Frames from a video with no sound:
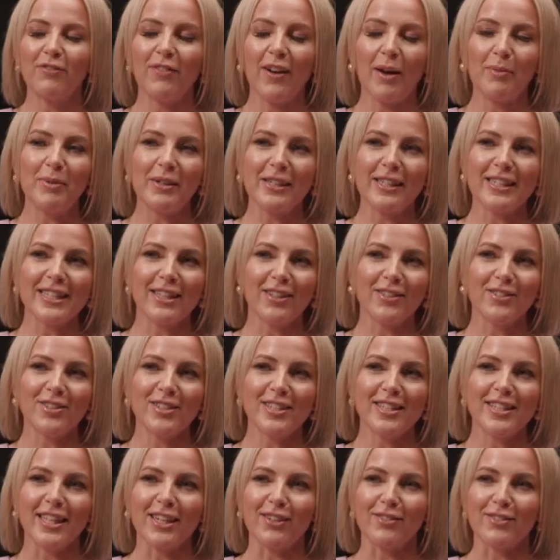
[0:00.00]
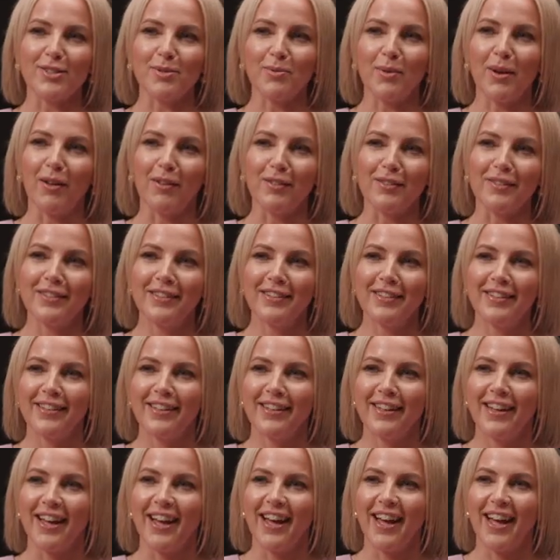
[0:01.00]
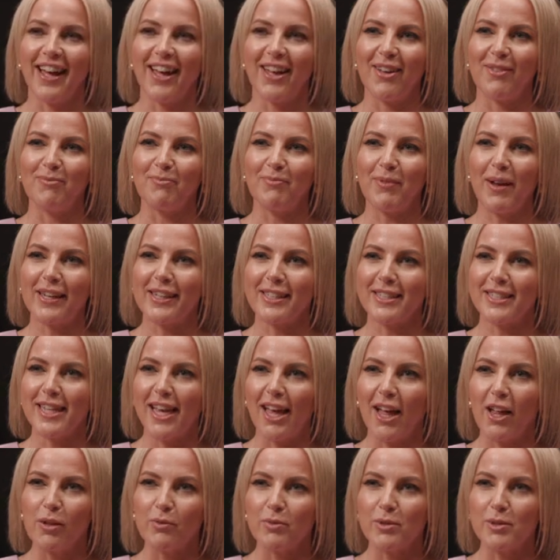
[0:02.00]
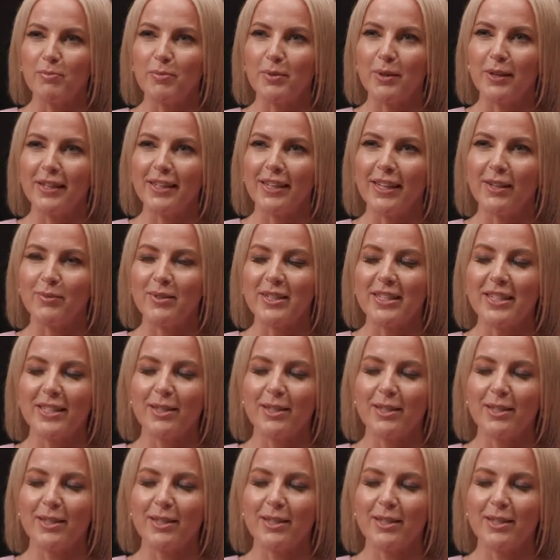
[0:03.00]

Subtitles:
I had fabulous lunches there as well. Mm-hmm. Bagatelle was brilliant.